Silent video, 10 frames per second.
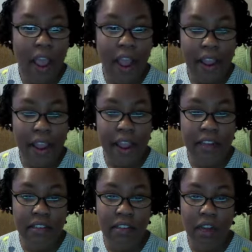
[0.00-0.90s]

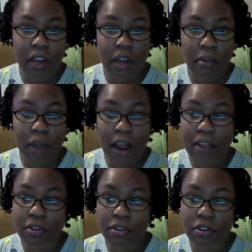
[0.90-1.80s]
and
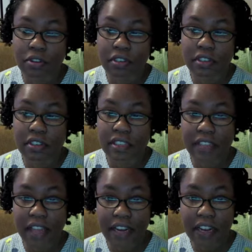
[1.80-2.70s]
either
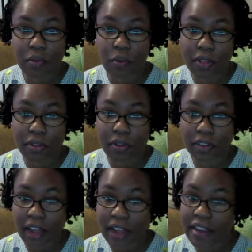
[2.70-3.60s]
deciding whether or
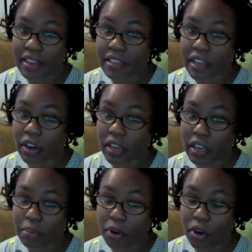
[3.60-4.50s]
not yes they're a
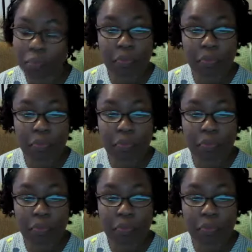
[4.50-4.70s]
keeper